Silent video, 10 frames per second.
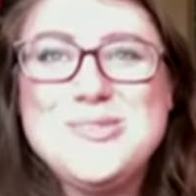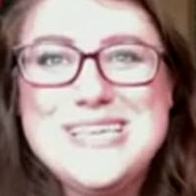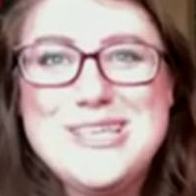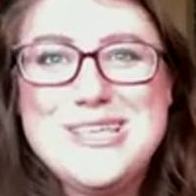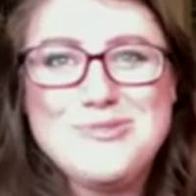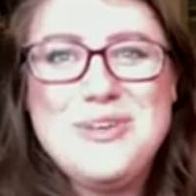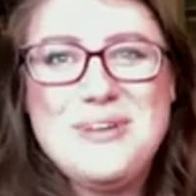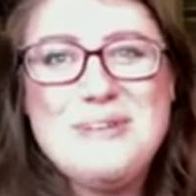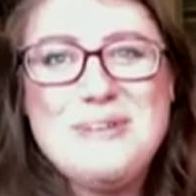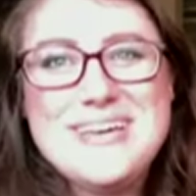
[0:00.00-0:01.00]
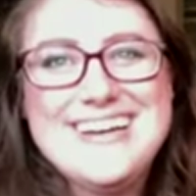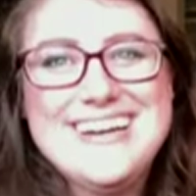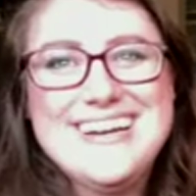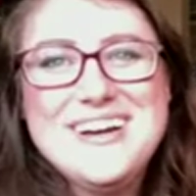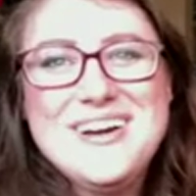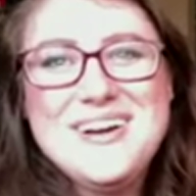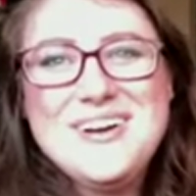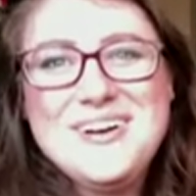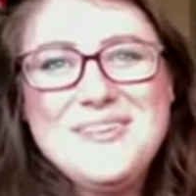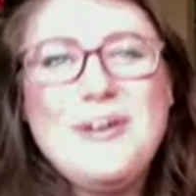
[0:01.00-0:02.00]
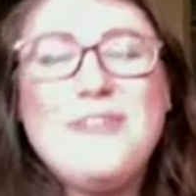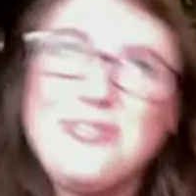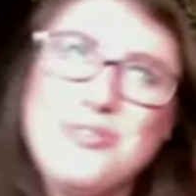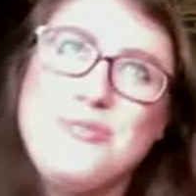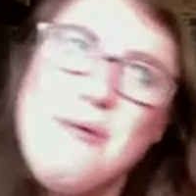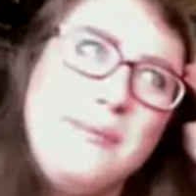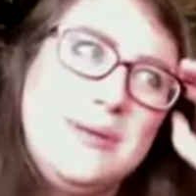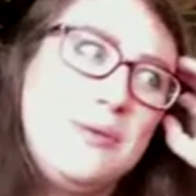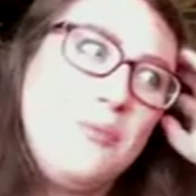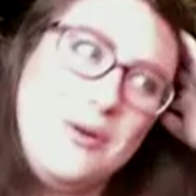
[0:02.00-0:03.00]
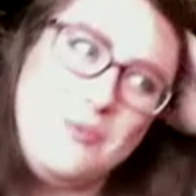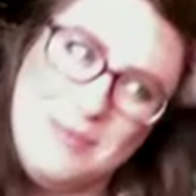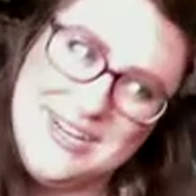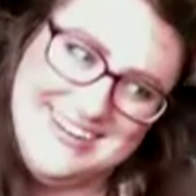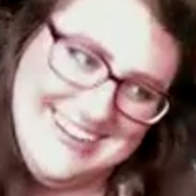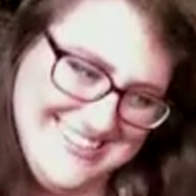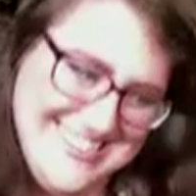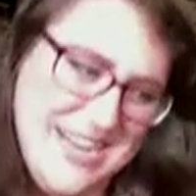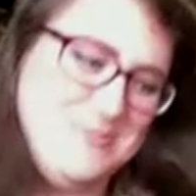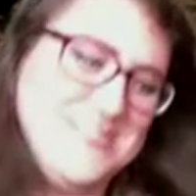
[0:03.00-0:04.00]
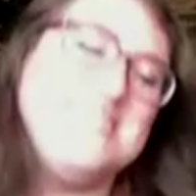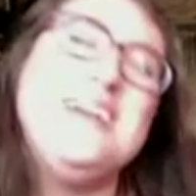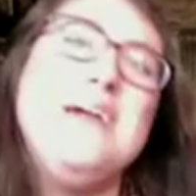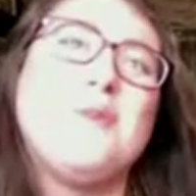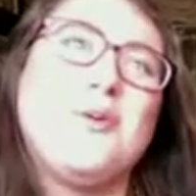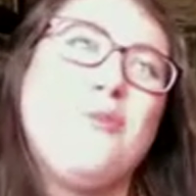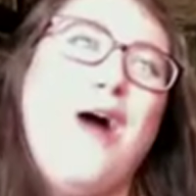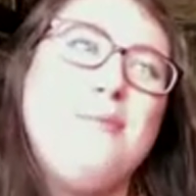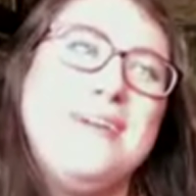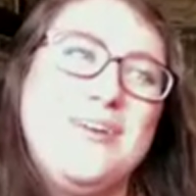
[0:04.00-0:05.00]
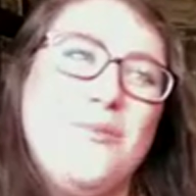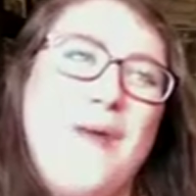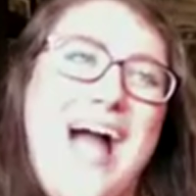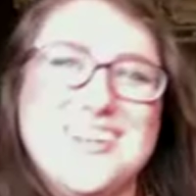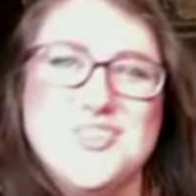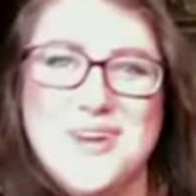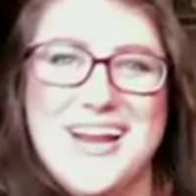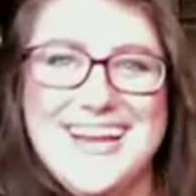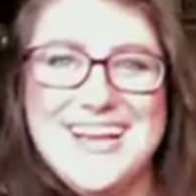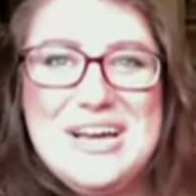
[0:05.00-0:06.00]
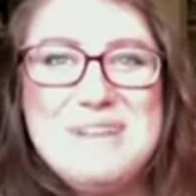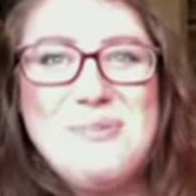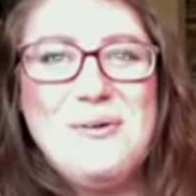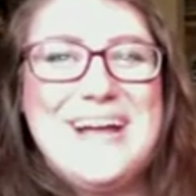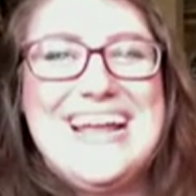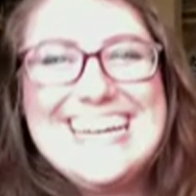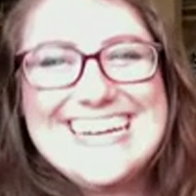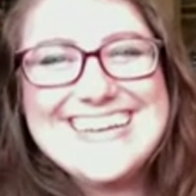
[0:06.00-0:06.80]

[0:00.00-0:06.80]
see three women and one woman set up as a sniper robbing a wagon train at gunpoint.